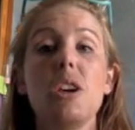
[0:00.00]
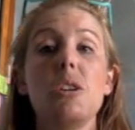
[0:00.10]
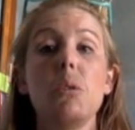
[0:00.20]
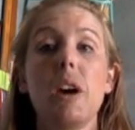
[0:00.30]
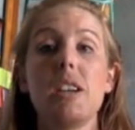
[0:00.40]

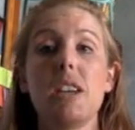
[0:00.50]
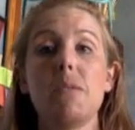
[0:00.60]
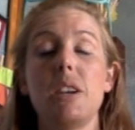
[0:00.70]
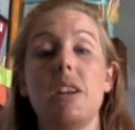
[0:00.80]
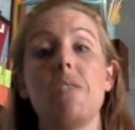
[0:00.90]
You guys
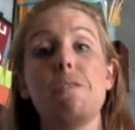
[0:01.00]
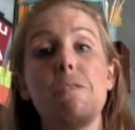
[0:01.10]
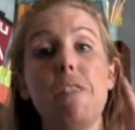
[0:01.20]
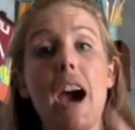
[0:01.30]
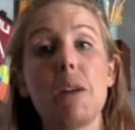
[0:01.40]
have done a
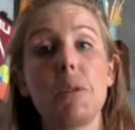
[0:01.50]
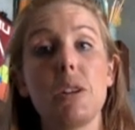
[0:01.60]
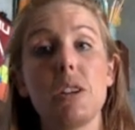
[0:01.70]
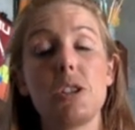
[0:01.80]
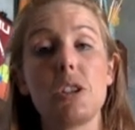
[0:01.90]

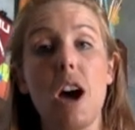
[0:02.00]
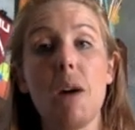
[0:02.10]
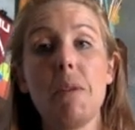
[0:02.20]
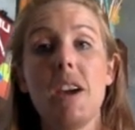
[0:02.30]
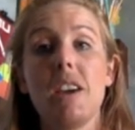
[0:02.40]
fabulous
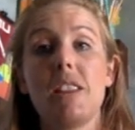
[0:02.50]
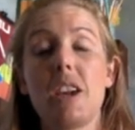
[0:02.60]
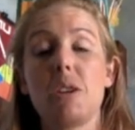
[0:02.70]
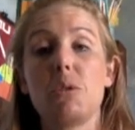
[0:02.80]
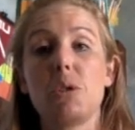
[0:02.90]
job.
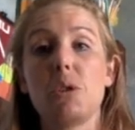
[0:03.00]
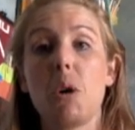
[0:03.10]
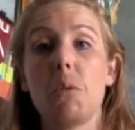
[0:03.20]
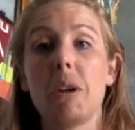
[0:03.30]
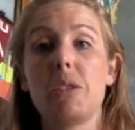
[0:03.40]
Thank you
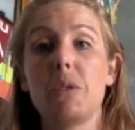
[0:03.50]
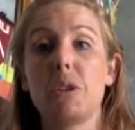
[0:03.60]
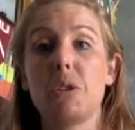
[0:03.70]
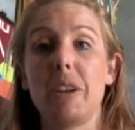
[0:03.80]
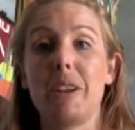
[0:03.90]
so much for
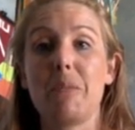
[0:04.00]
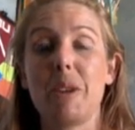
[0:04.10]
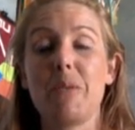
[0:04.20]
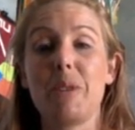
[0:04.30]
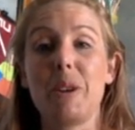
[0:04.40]
joining
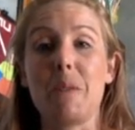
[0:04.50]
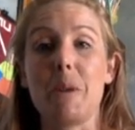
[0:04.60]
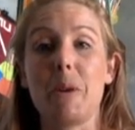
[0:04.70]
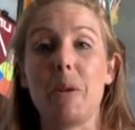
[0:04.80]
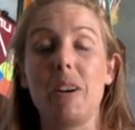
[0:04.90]
me for
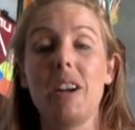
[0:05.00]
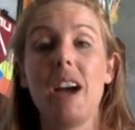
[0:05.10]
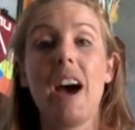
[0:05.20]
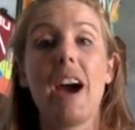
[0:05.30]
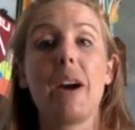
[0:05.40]
Number Corner.
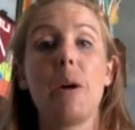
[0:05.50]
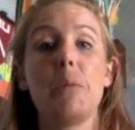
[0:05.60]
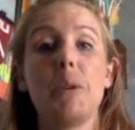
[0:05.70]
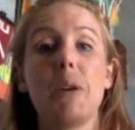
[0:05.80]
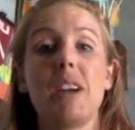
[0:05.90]
I
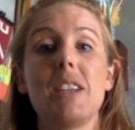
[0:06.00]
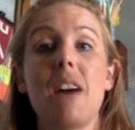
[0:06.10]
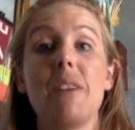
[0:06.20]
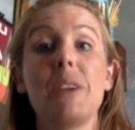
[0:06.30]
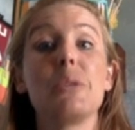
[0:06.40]
hope you guys
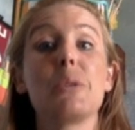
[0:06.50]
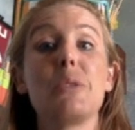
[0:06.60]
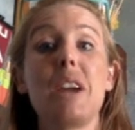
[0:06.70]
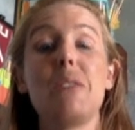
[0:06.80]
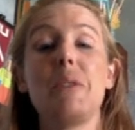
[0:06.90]
have a
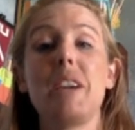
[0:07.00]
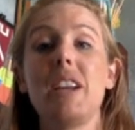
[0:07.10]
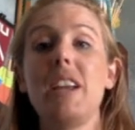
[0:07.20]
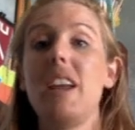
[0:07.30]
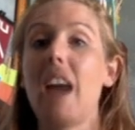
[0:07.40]
great
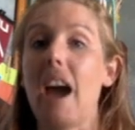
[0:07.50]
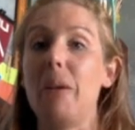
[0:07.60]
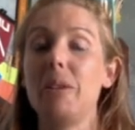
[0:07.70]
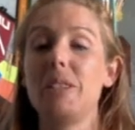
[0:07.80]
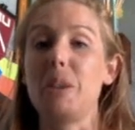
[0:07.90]
weekend and
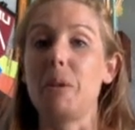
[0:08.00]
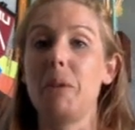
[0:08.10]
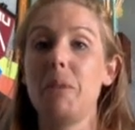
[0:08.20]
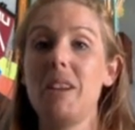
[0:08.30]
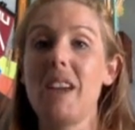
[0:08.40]
I will see you
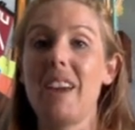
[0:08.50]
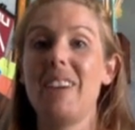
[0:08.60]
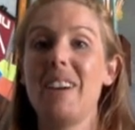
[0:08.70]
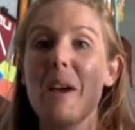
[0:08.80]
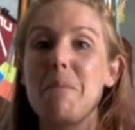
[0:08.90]
on Monday.
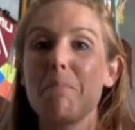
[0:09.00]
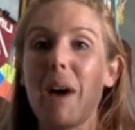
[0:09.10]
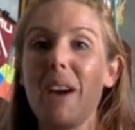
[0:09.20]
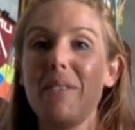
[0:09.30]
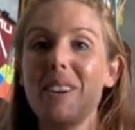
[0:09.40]

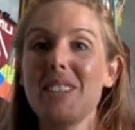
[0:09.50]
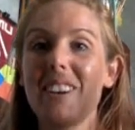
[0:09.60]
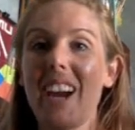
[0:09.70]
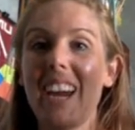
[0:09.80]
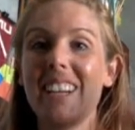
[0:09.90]
Bye, first
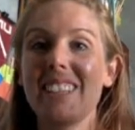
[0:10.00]
grade.